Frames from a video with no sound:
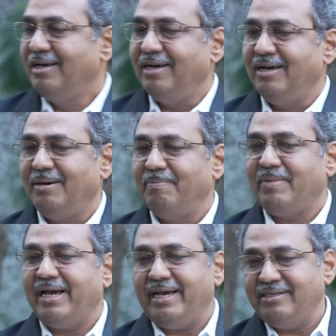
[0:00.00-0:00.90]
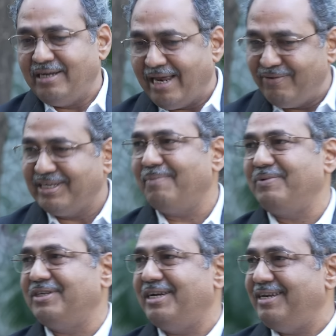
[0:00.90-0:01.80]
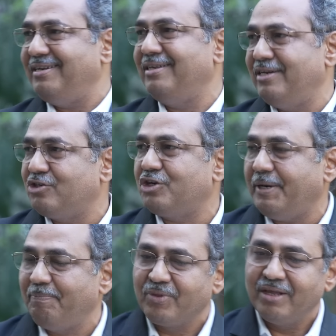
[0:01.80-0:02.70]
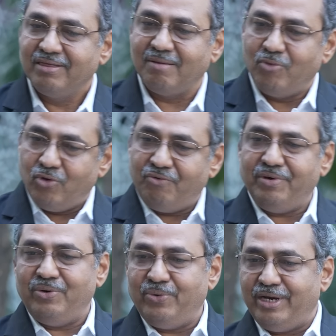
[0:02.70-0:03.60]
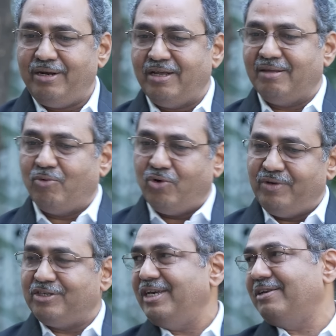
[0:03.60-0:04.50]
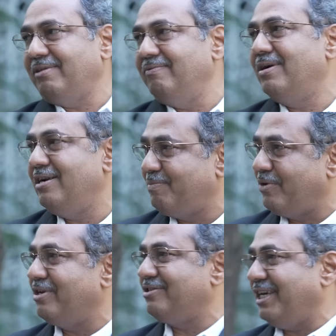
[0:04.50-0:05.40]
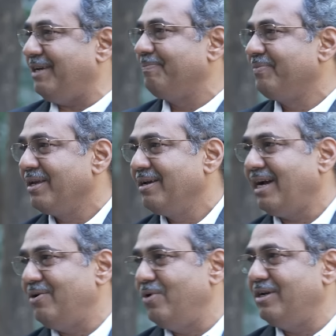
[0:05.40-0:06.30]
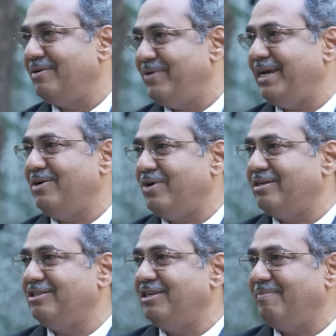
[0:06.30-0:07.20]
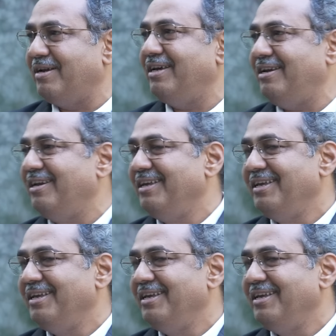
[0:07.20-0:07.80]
As it always happens in the industry, the more we do it and the more we see actually the world is progressing in a very advanced manner,